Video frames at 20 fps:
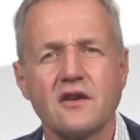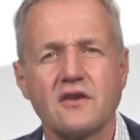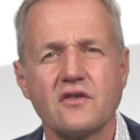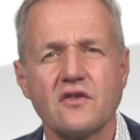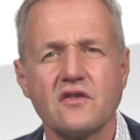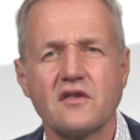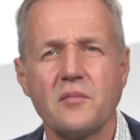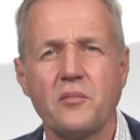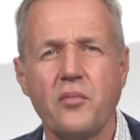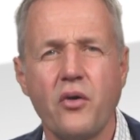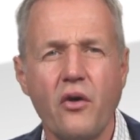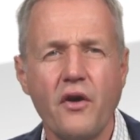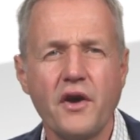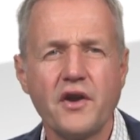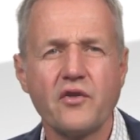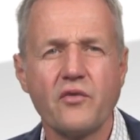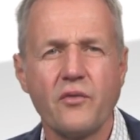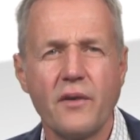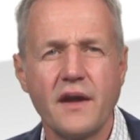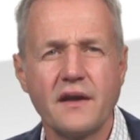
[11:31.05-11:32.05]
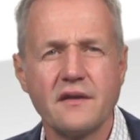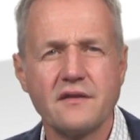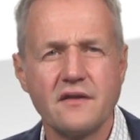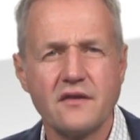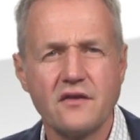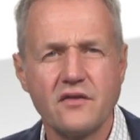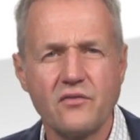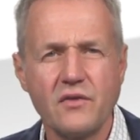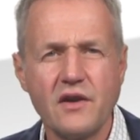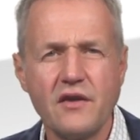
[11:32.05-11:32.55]
to the point where
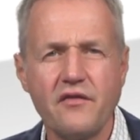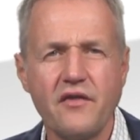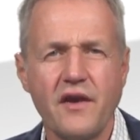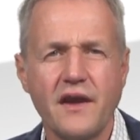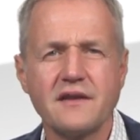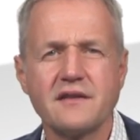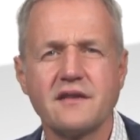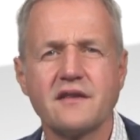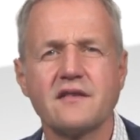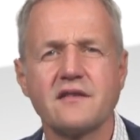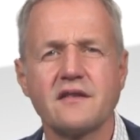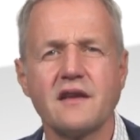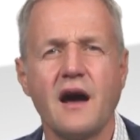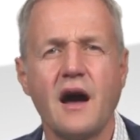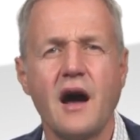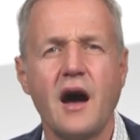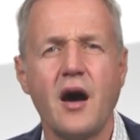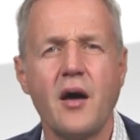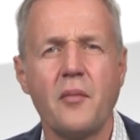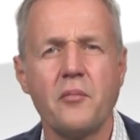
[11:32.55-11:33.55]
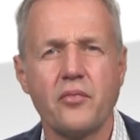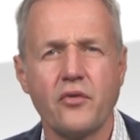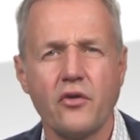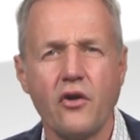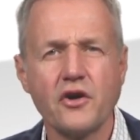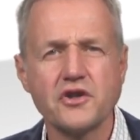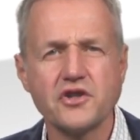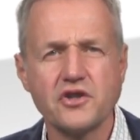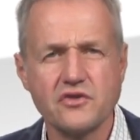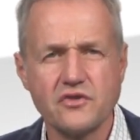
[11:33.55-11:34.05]
the three phases are
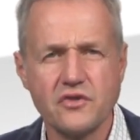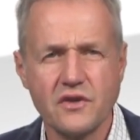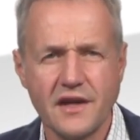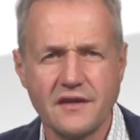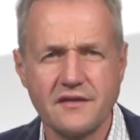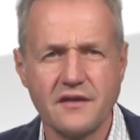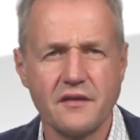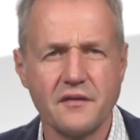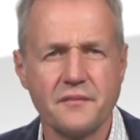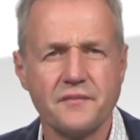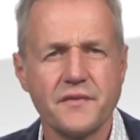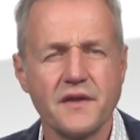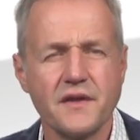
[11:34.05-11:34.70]
brought together.